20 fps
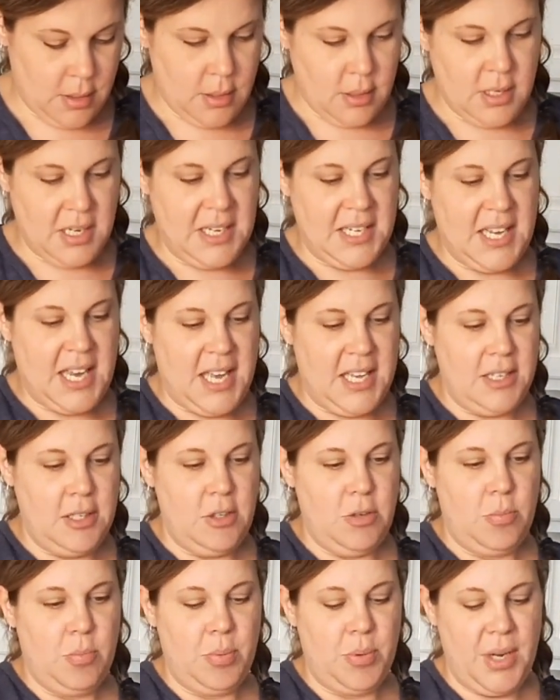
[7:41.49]
Again,
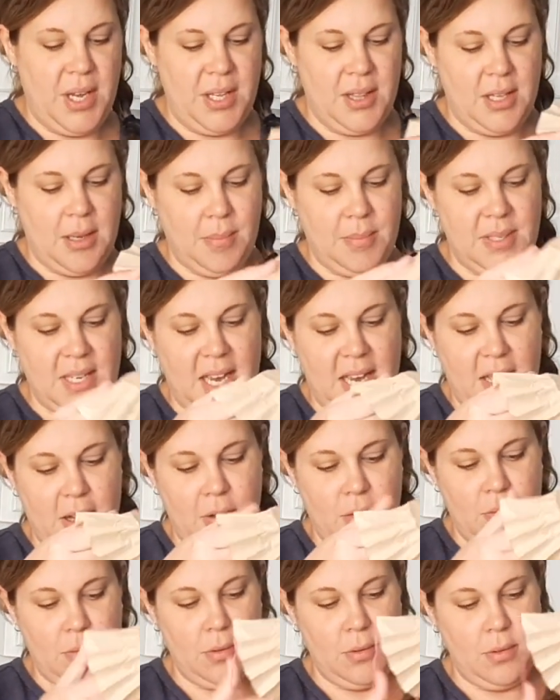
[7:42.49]
you bring them down